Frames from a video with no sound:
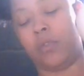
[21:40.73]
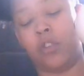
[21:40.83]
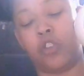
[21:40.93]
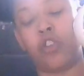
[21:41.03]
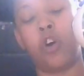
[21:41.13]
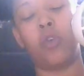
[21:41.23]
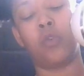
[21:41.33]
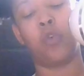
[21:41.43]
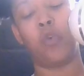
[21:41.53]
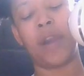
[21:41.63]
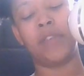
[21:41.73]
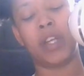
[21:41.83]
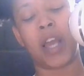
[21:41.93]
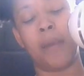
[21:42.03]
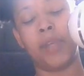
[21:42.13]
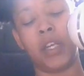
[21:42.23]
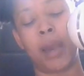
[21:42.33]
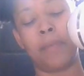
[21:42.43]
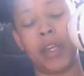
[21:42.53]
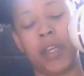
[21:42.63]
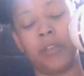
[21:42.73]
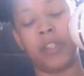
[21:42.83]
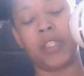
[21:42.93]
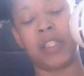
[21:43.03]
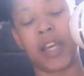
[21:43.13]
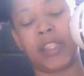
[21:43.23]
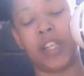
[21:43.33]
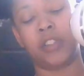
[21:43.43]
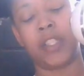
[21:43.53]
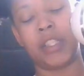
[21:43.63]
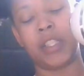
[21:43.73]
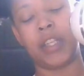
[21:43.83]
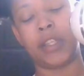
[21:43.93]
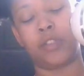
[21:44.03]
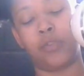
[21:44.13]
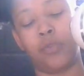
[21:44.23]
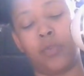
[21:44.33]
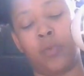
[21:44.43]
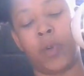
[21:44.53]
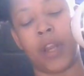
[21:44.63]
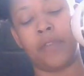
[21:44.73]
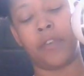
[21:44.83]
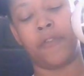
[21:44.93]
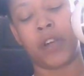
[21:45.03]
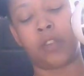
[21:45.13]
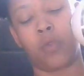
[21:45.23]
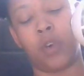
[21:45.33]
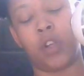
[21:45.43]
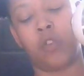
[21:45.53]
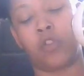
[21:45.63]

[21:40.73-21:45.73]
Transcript: So whoever the common denominator is, it's like they're listening to whatever the fuck's going on.